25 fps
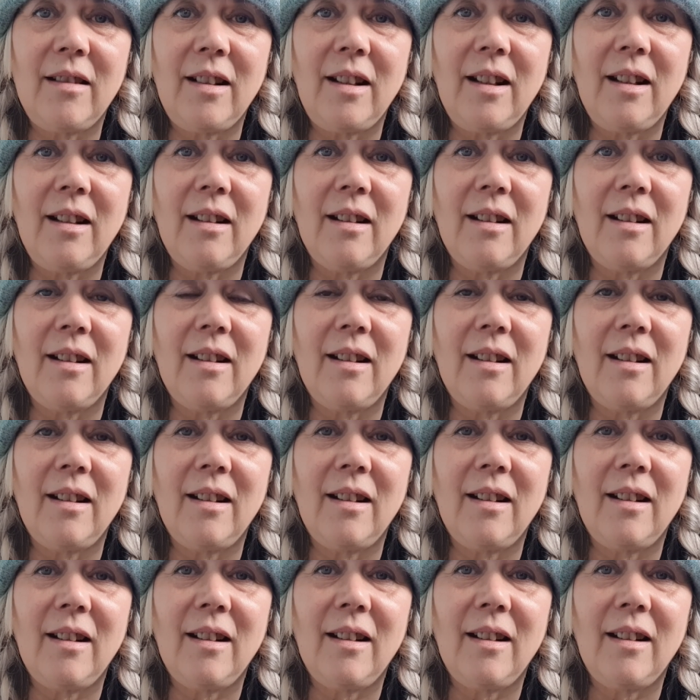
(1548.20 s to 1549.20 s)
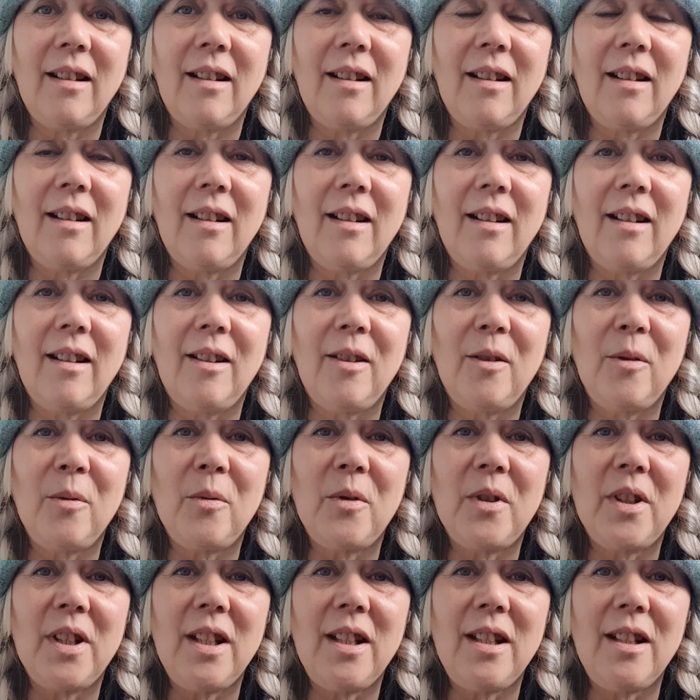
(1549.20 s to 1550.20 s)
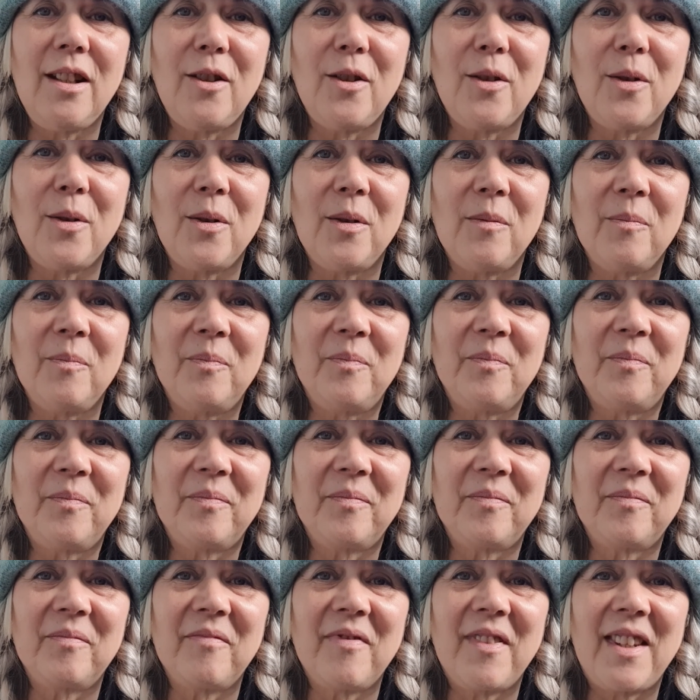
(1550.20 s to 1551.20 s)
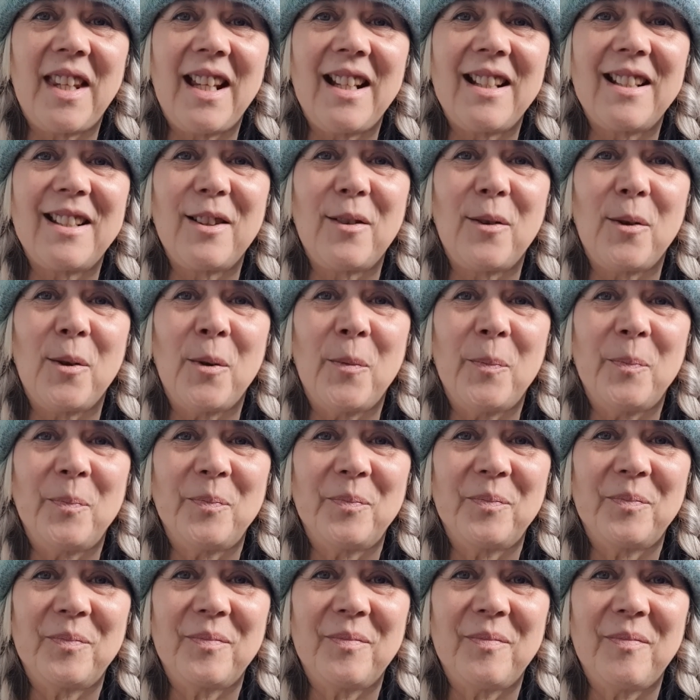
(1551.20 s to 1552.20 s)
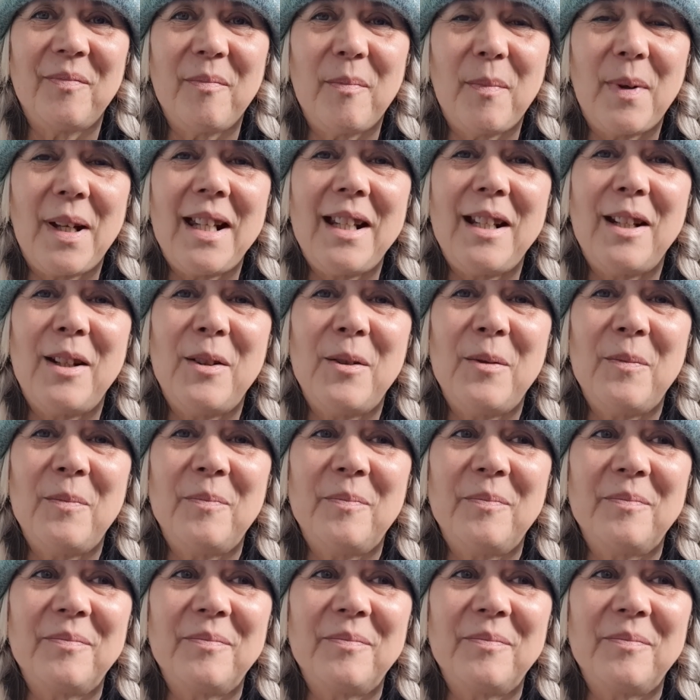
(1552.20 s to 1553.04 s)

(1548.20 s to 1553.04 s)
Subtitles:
yeah, we'll see you soon. Thanks a lot. Bye now.